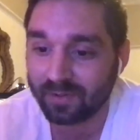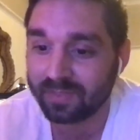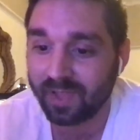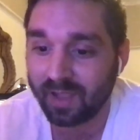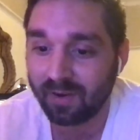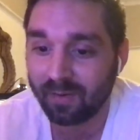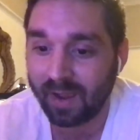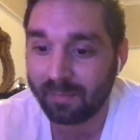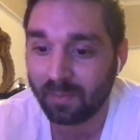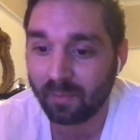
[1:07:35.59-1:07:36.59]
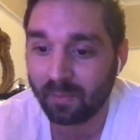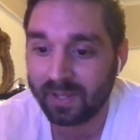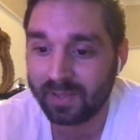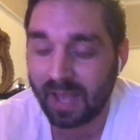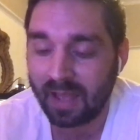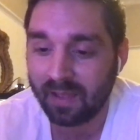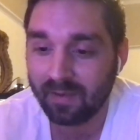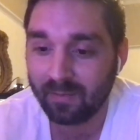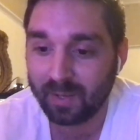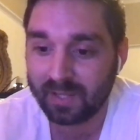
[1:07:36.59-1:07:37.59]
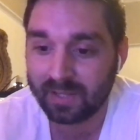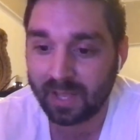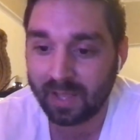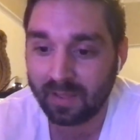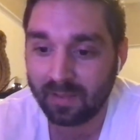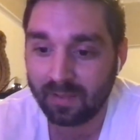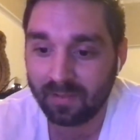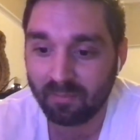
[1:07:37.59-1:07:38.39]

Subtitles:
thicker, right? But we need that. But